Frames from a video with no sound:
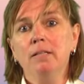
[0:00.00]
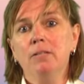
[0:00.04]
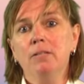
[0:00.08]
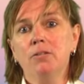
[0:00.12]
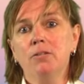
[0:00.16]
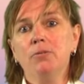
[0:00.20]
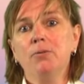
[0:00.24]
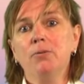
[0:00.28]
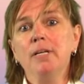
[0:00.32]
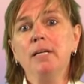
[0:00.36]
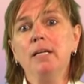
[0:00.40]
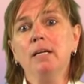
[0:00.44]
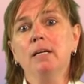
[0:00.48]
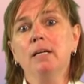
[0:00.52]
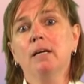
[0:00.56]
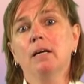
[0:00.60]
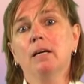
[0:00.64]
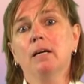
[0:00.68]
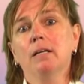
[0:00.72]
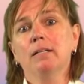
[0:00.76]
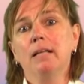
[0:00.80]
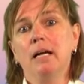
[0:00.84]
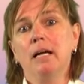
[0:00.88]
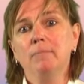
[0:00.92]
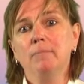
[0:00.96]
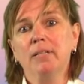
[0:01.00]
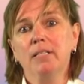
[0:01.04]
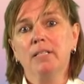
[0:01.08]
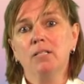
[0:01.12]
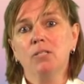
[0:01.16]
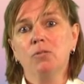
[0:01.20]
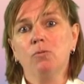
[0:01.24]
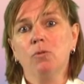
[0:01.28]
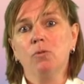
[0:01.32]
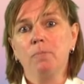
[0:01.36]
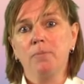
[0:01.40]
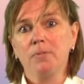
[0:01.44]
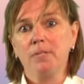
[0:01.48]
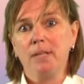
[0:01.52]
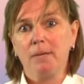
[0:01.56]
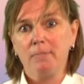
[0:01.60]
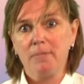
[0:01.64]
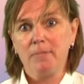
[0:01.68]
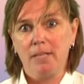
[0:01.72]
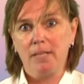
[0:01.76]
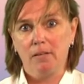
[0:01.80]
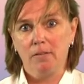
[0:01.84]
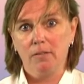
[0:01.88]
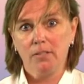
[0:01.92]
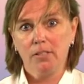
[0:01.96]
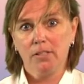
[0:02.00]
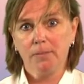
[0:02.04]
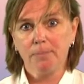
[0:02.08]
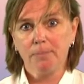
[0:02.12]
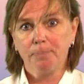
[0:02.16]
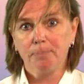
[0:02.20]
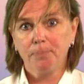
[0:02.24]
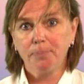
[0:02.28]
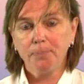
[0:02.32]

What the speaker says: the three diabetes groups themselves.